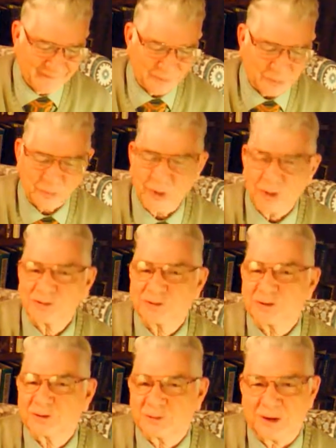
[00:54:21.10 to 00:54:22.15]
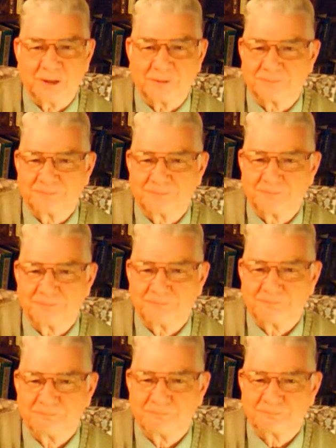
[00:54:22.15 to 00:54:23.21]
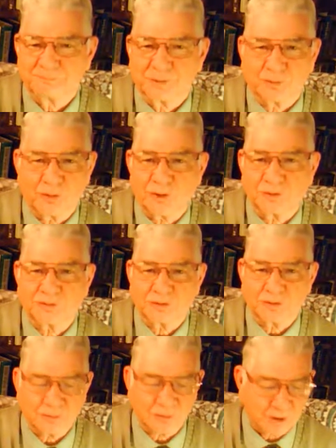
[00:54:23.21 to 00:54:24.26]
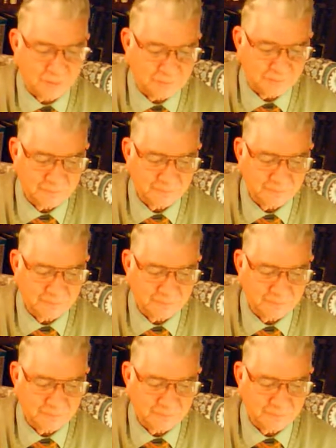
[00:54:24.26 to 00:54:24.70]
The cross and the crown. The cross and the crown.